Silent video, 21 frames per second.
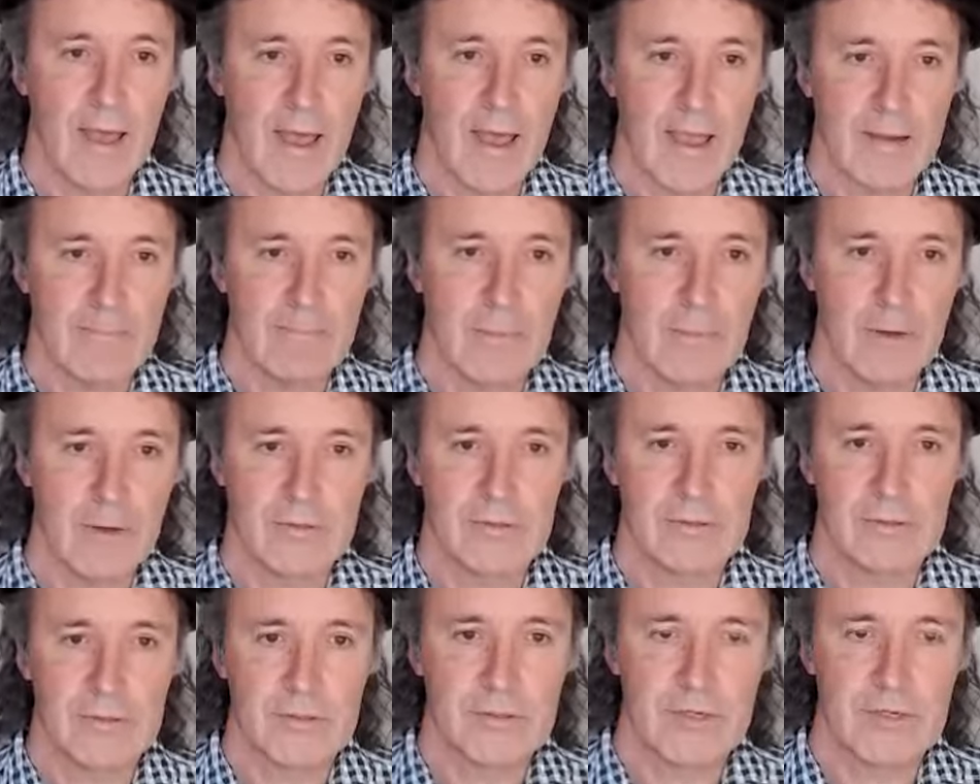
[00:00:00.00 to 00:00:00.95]
and
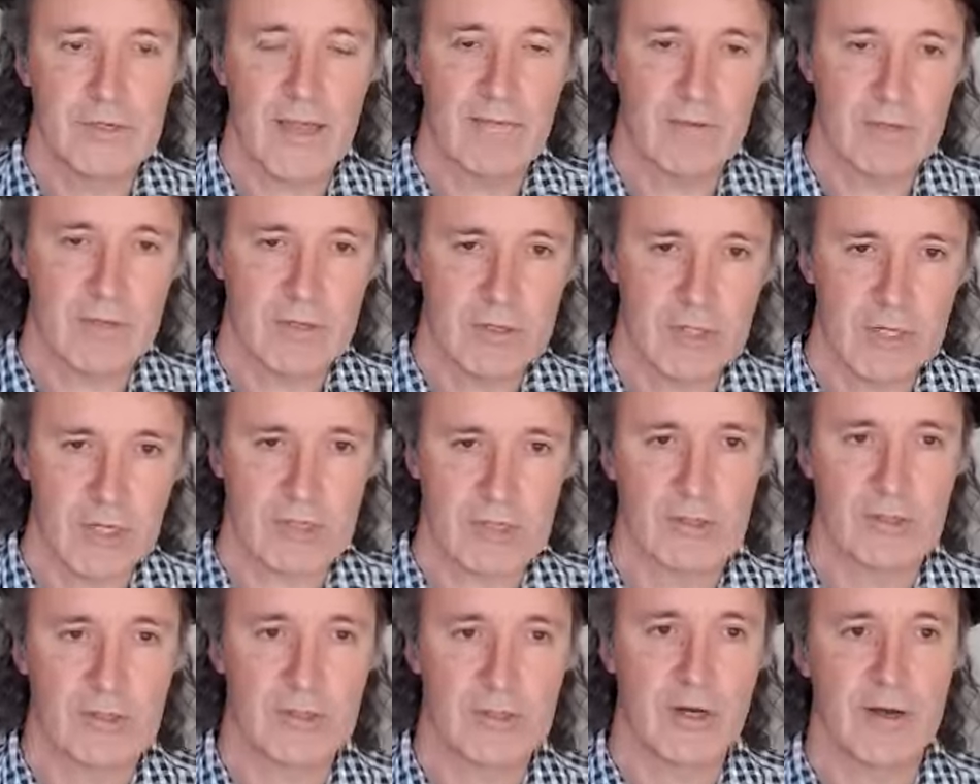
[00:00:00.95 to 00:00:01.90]
Moses having
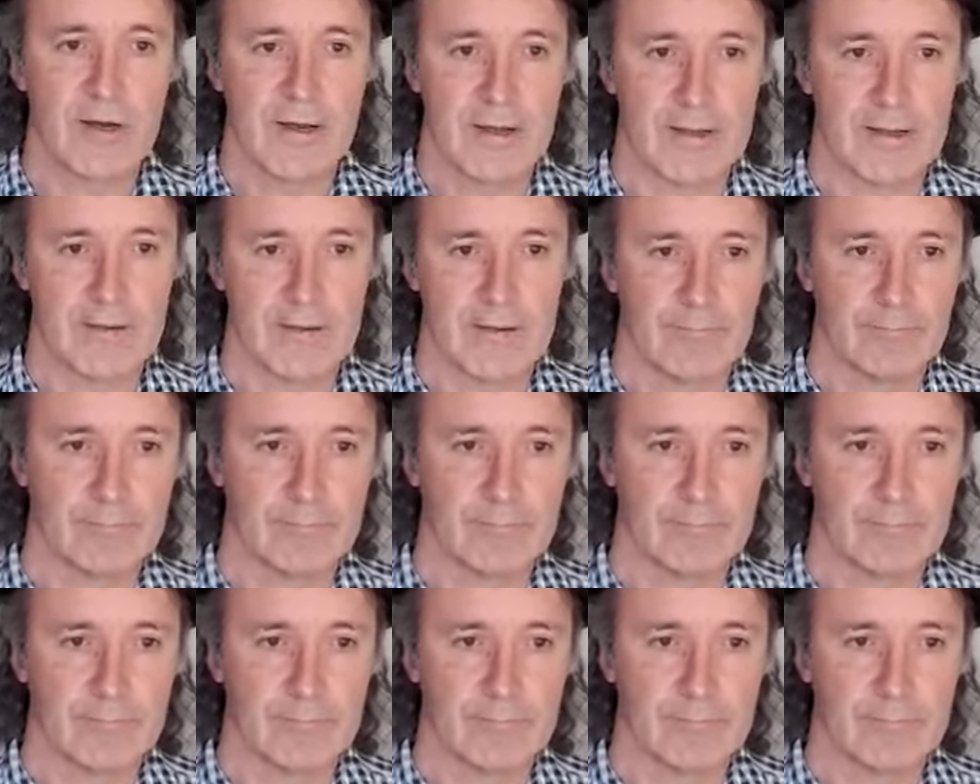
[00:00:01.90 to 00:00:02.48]
just died.